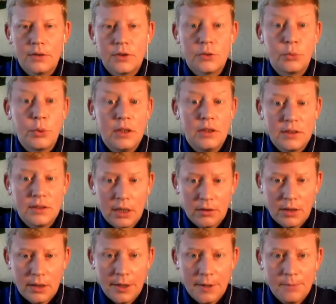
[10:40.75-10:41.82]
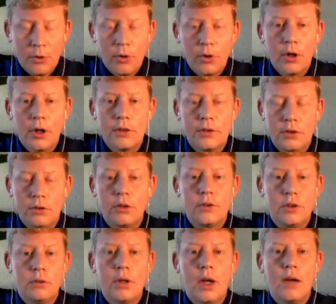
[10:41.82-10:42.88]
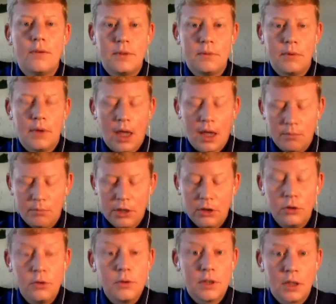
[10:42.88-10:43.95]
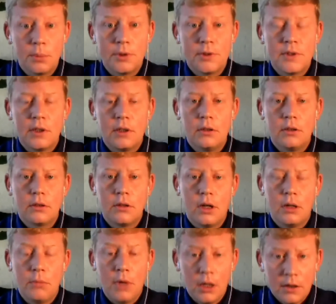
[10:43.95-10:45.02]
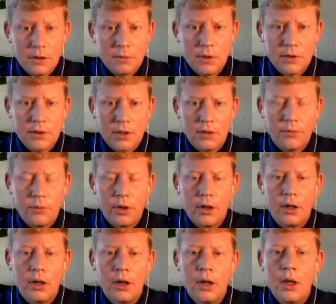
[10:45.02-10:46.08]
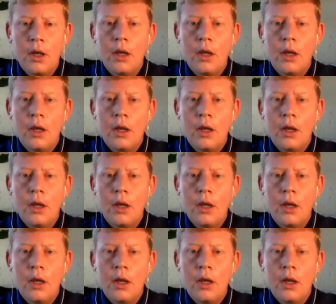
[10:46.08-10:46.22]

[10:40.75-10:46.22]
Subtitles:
suite that's out there, or do you have to be using a particular grant management software